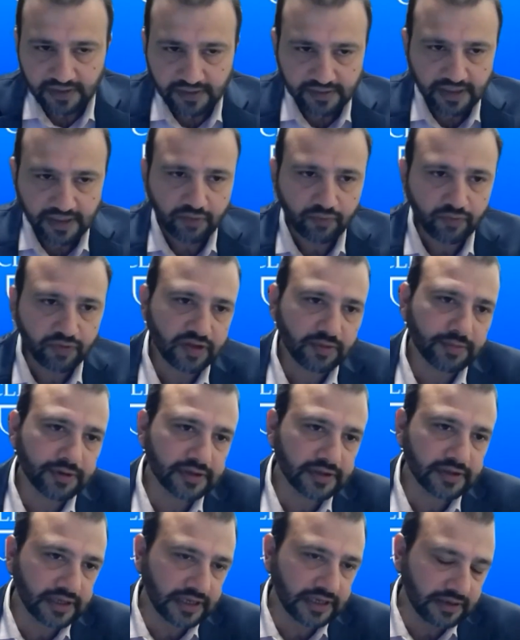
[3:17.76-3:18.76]
That was
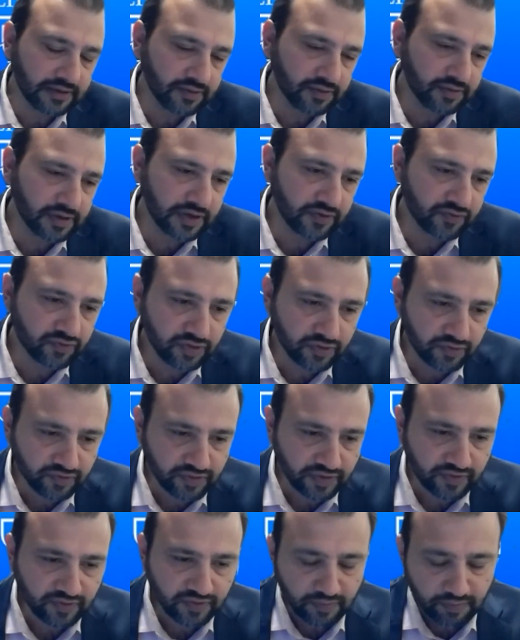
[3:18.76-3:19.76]
among the
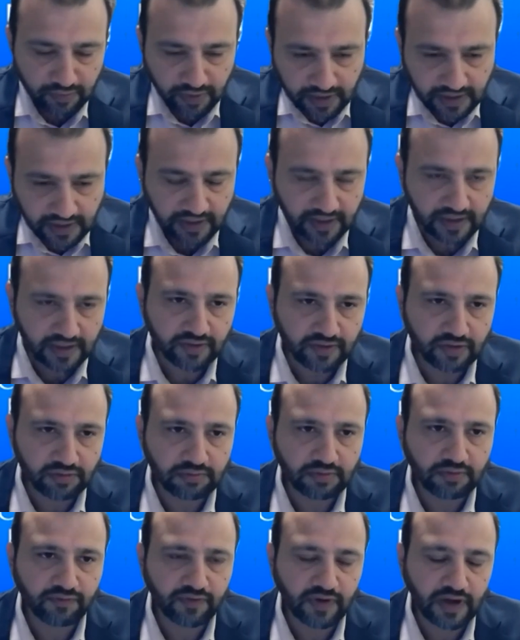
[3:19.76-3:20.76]
characteristics, the molecular
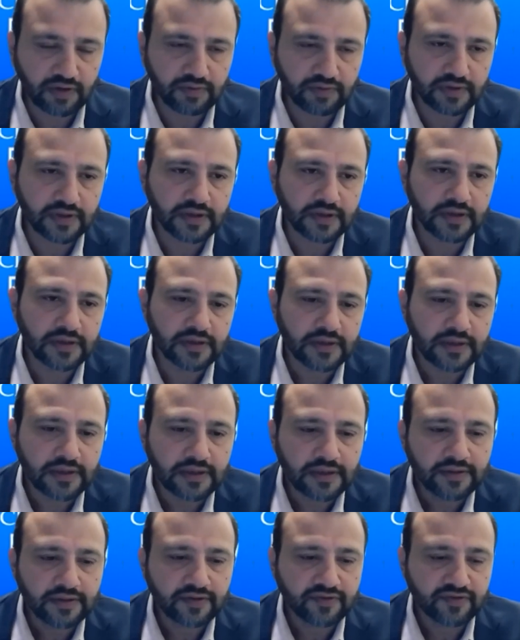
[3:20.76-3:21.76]
characteristics we found.
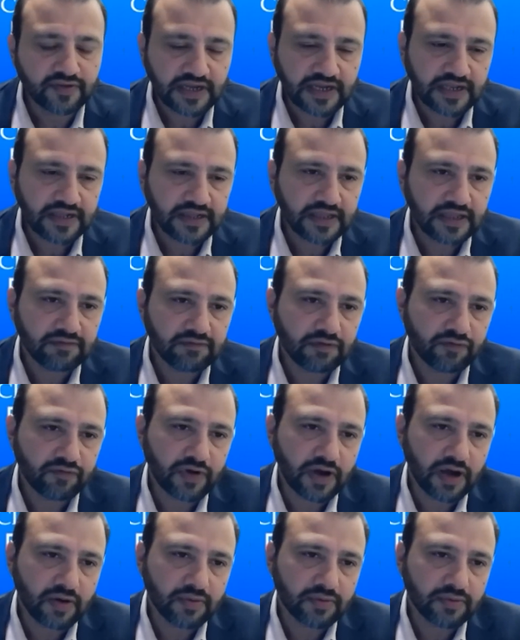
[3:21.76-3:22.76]
The second thing we
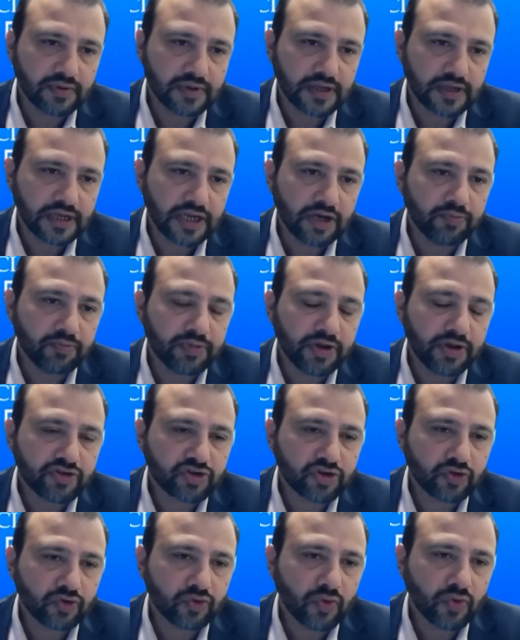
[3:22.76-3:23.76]
found in
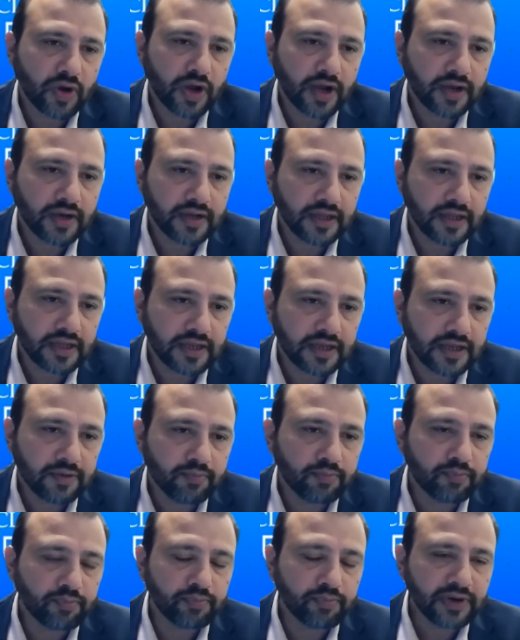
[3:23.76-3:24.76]
patients who had
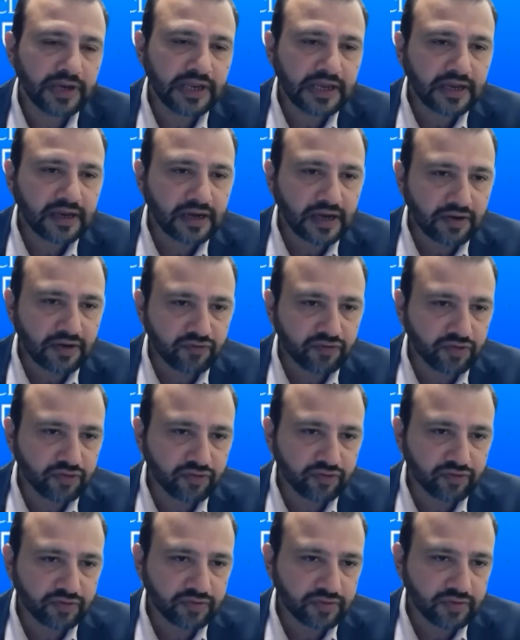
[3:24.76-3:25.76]
a
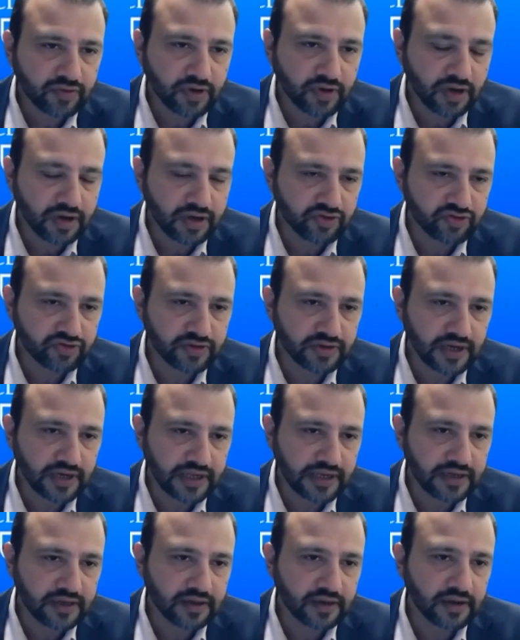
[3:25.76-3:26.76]
pre-cancerous condition
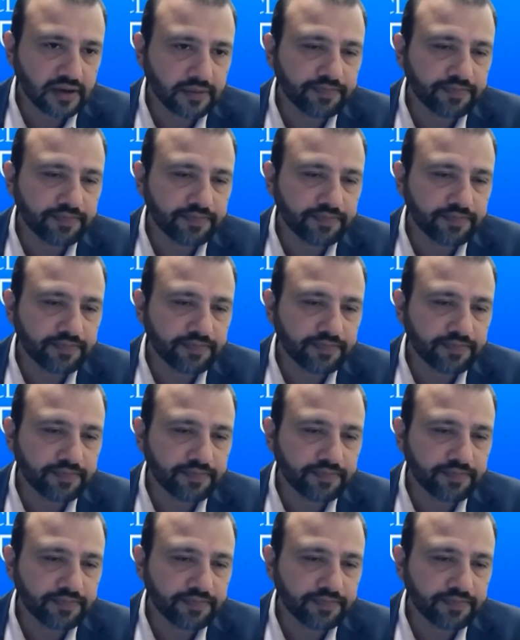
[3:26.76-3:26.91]
like